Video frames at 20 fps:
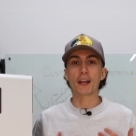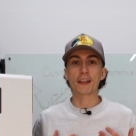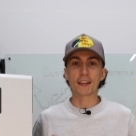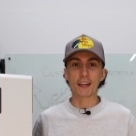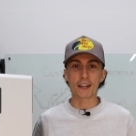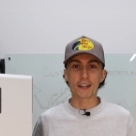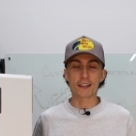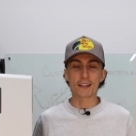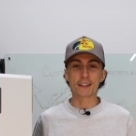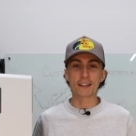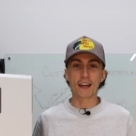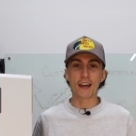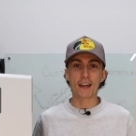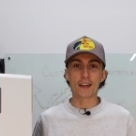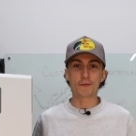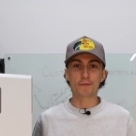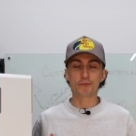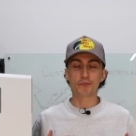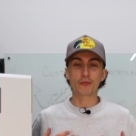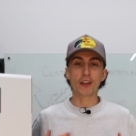at the end of the
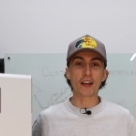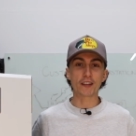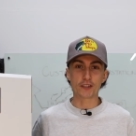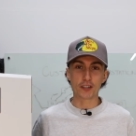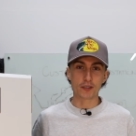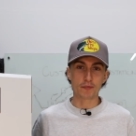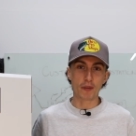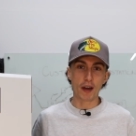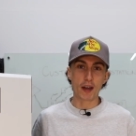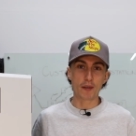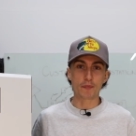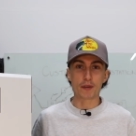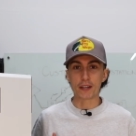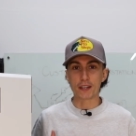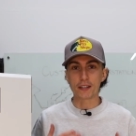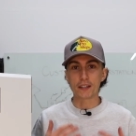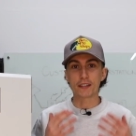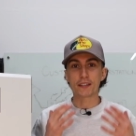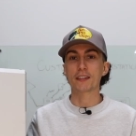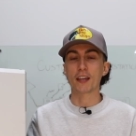day, that's just my
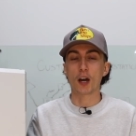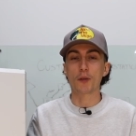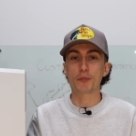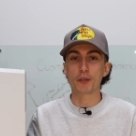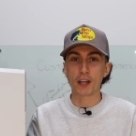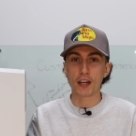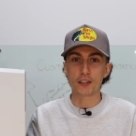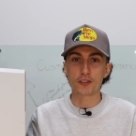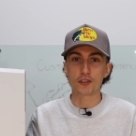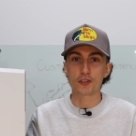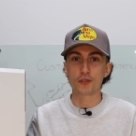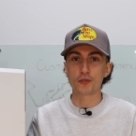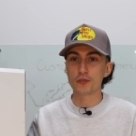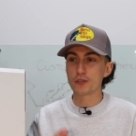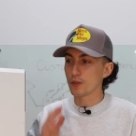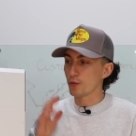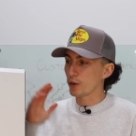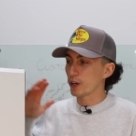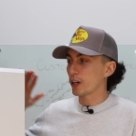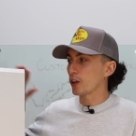opinion. To help you guys
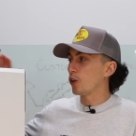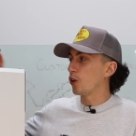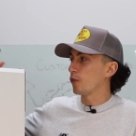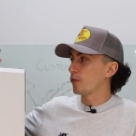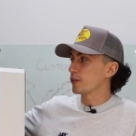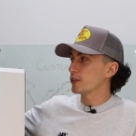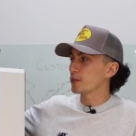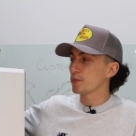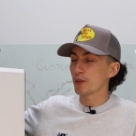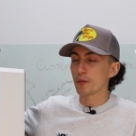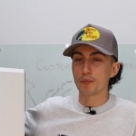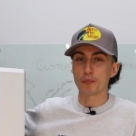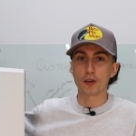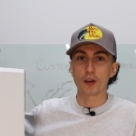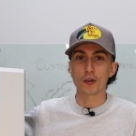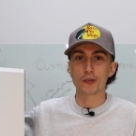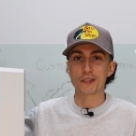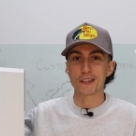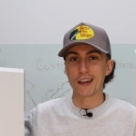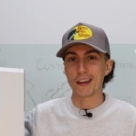choose, we're gonna go over some of the
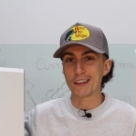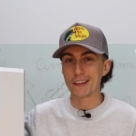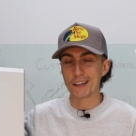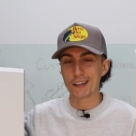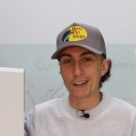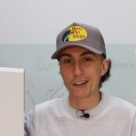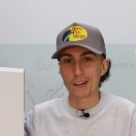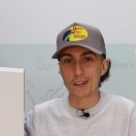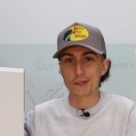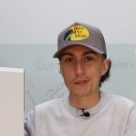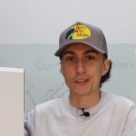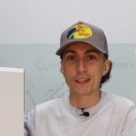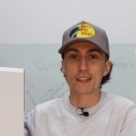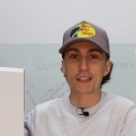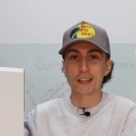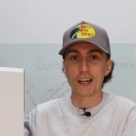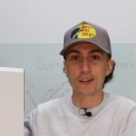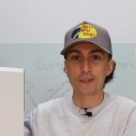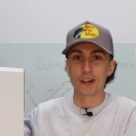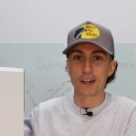pros and the cons of this
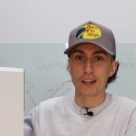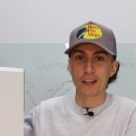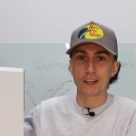guy right